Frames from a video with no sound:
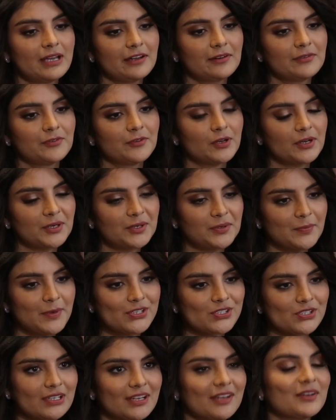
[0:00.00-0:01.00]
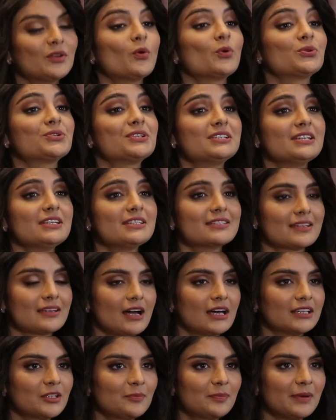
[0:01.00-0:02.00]
I worked majorly in OTTs
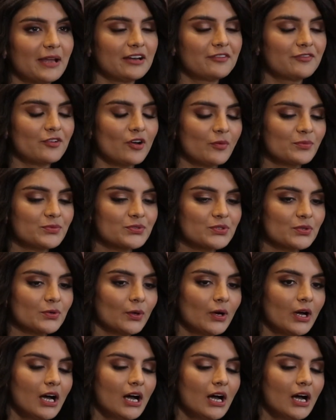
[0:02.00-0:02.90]
and other platforms, so